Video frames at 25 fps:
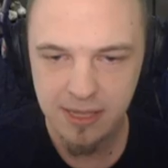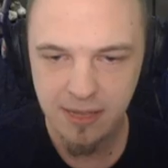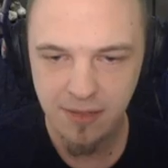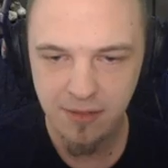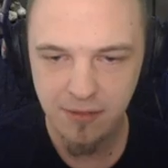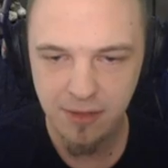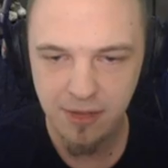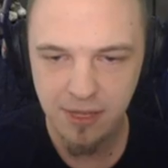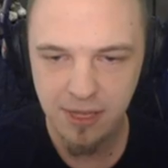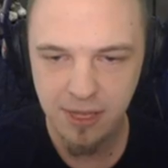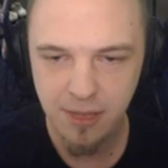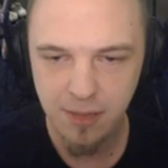I can
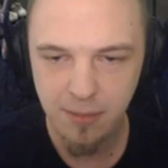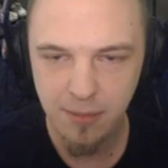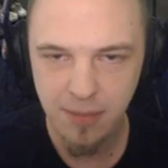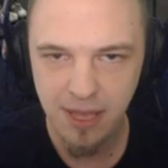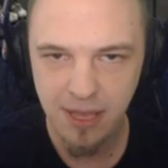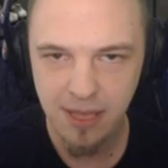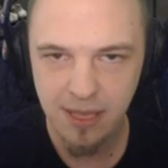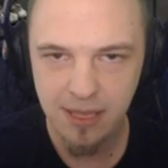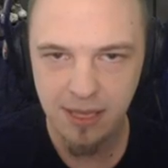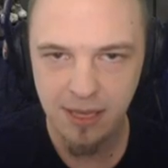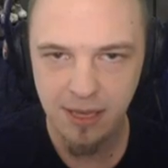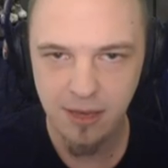definitely
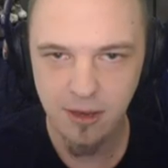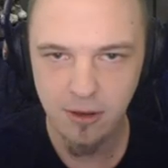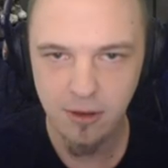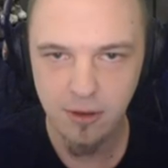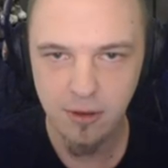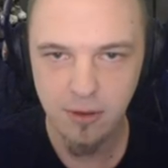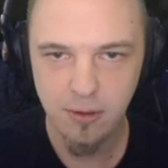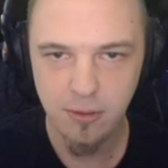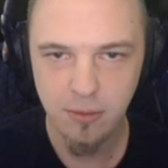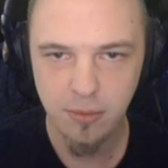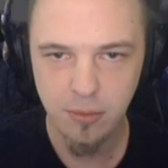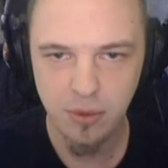come back
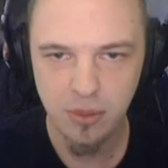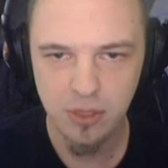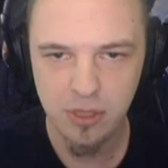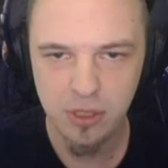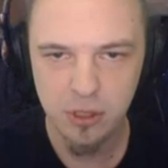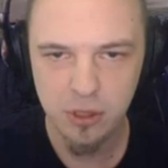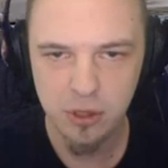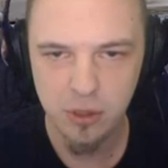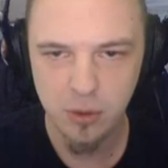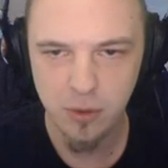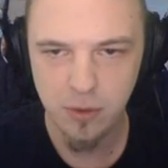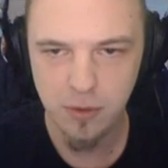here
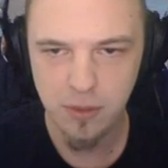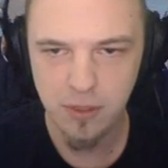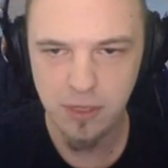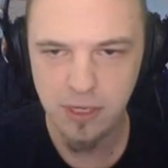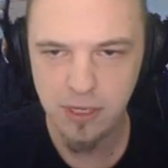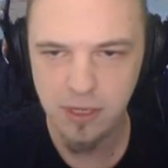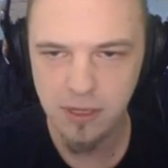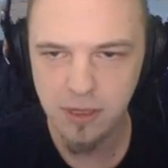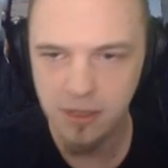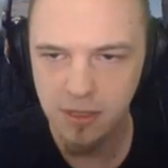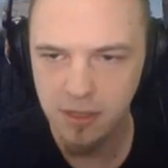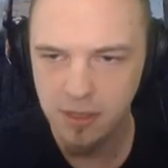pretty
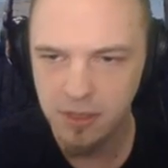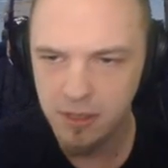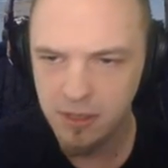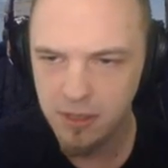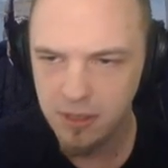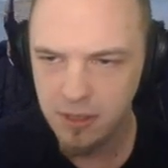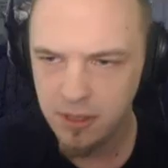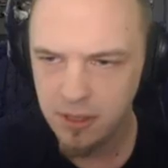shortly